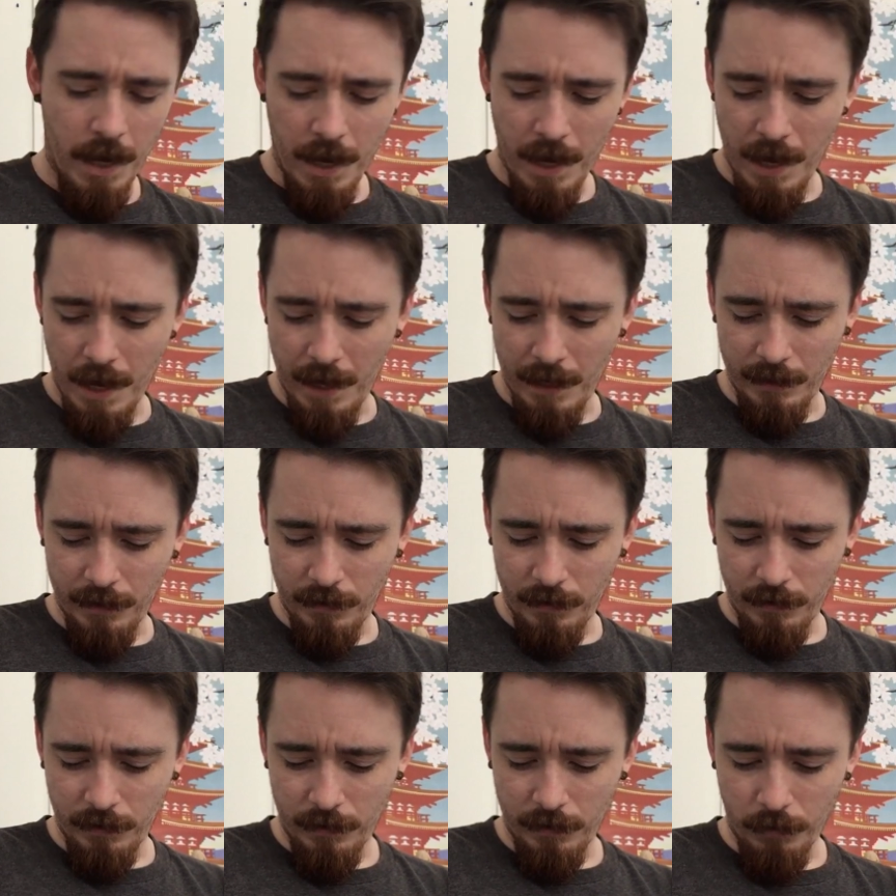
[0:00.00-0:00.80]
it
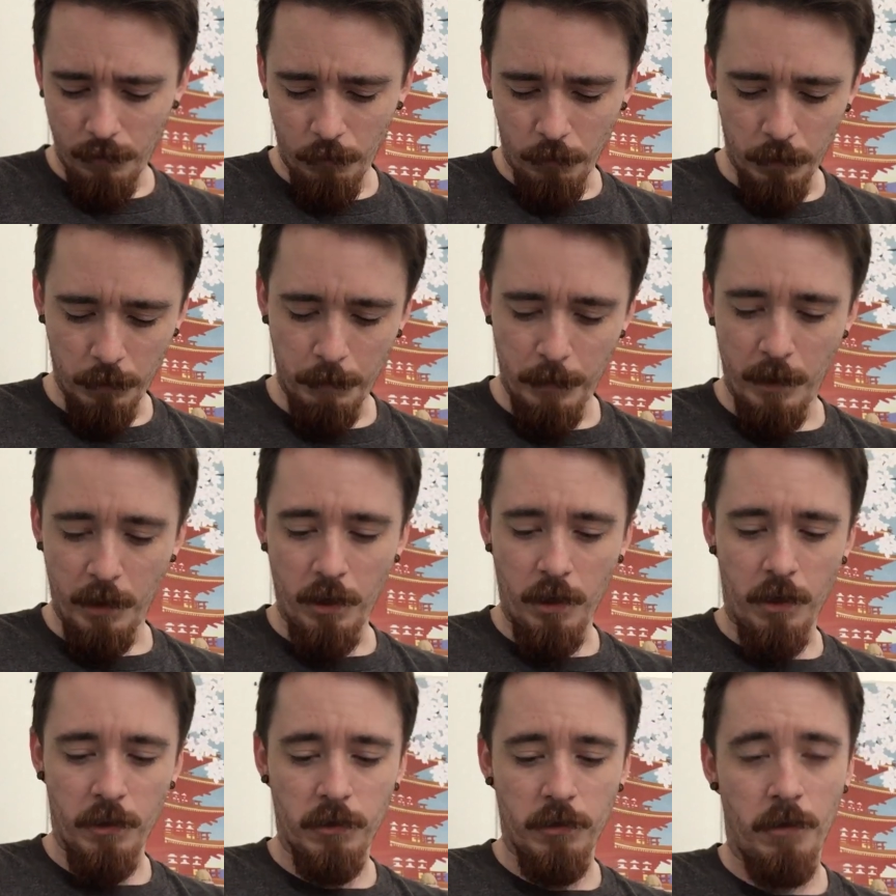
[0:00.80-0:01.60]
was
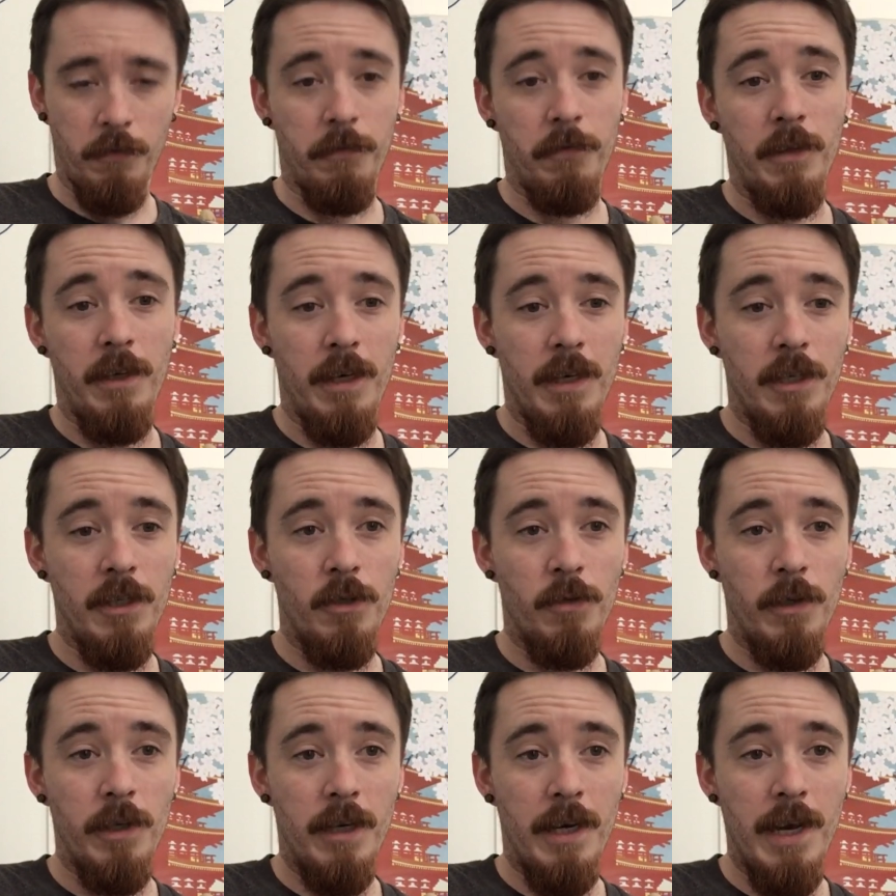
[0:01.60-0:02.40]
because of the
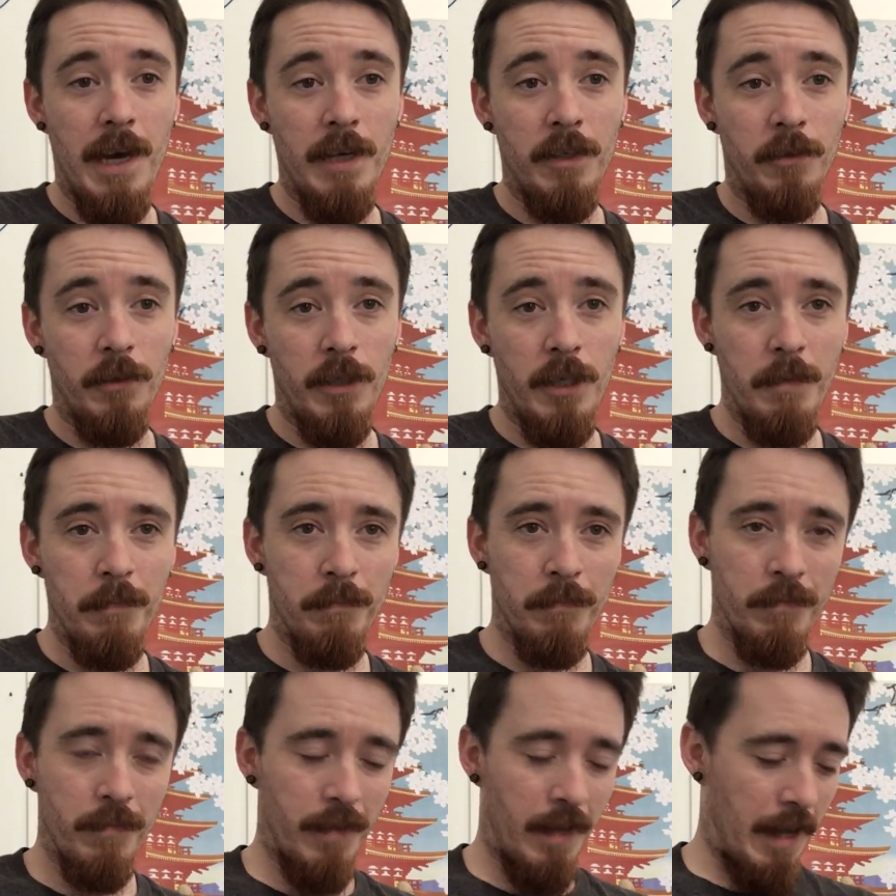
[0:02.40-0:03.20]
injury I had on it,
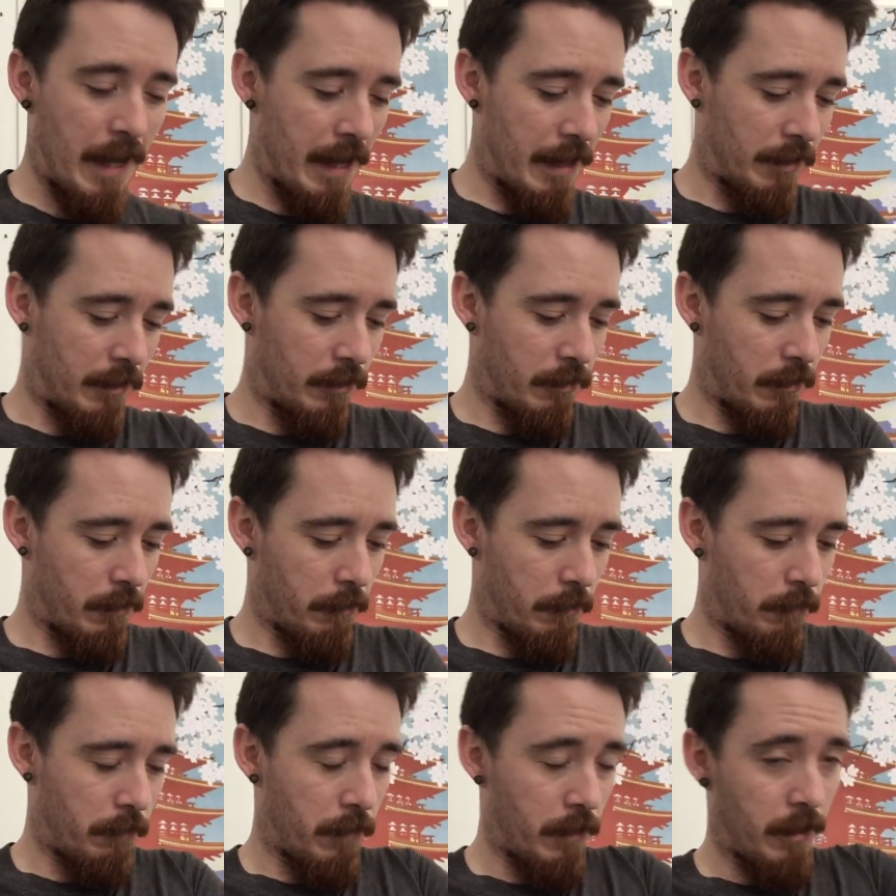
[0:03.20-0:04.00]
and
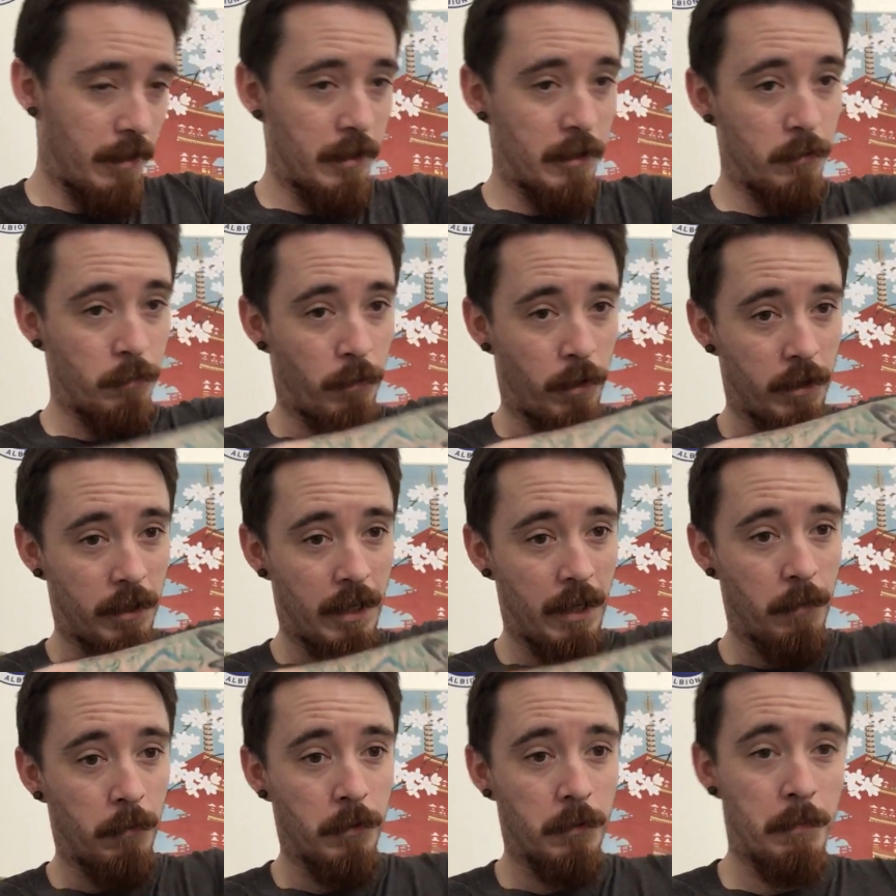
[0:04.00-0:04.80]
for this one
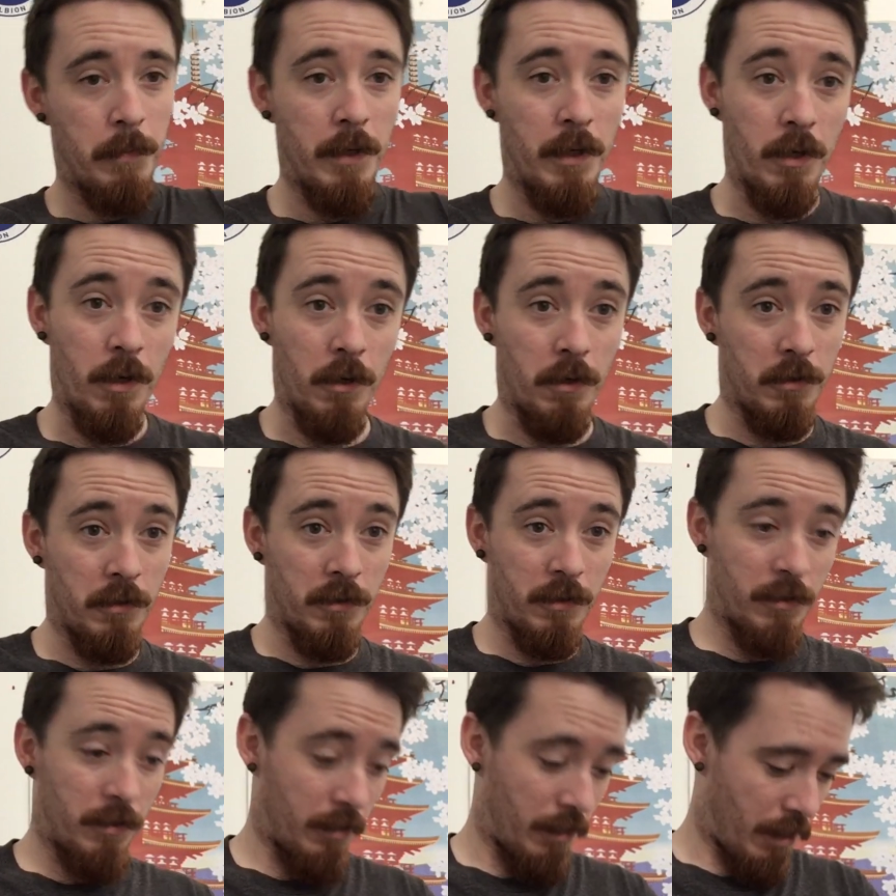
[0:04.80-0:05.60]
it was
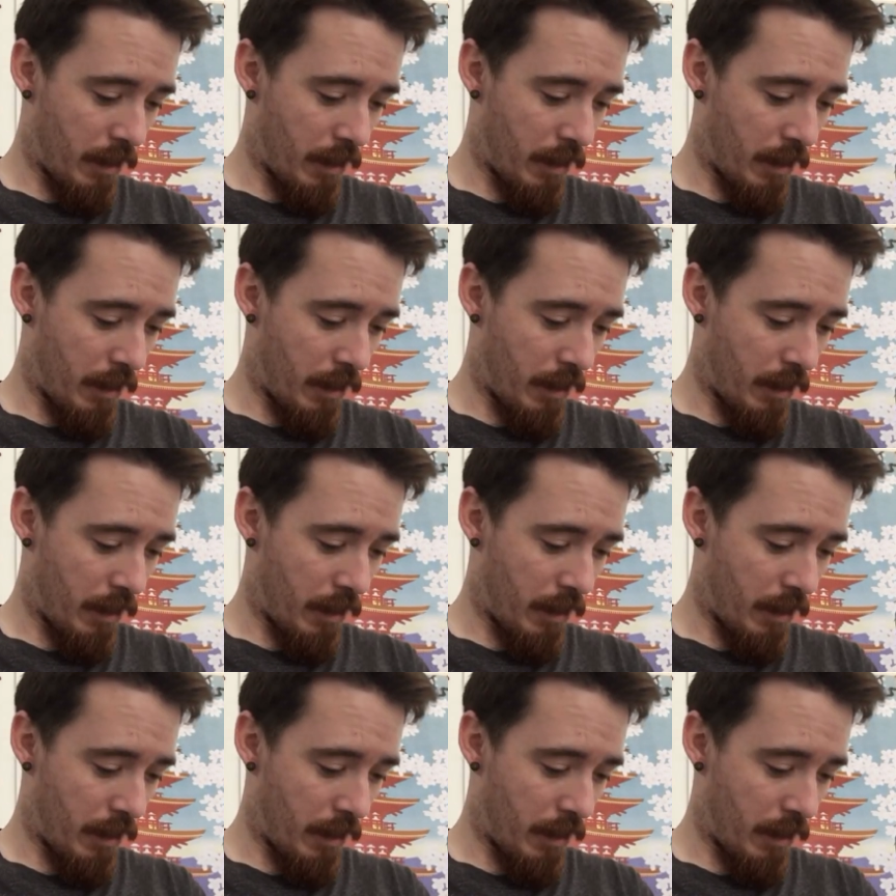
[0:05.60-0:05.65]
because